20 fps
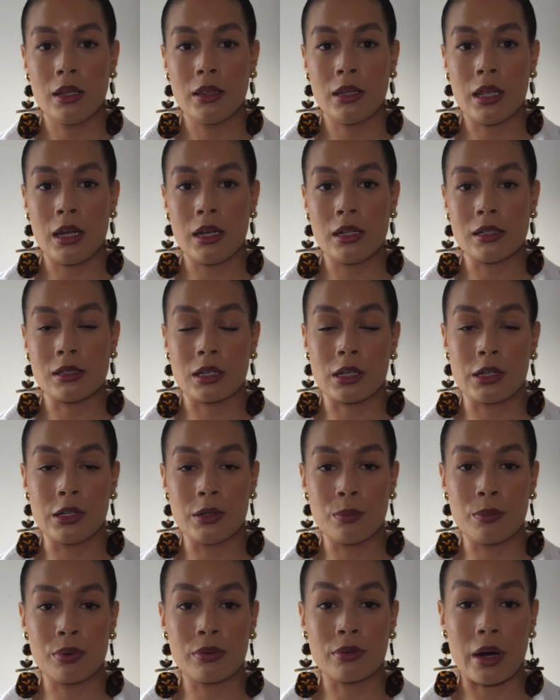that it's a
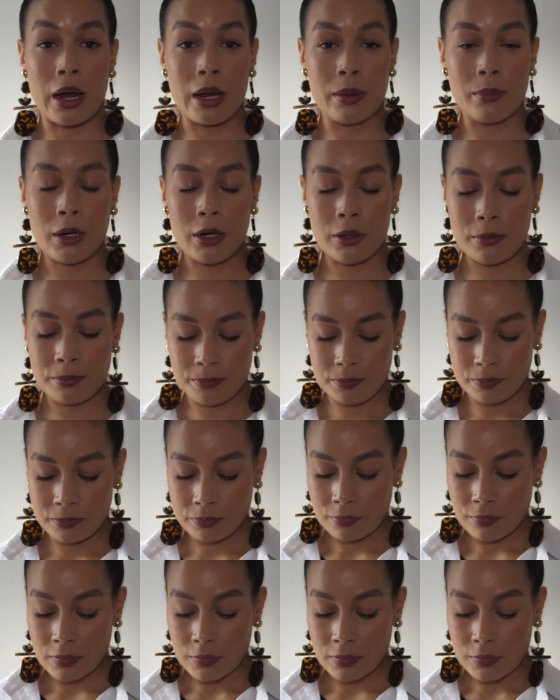good primer.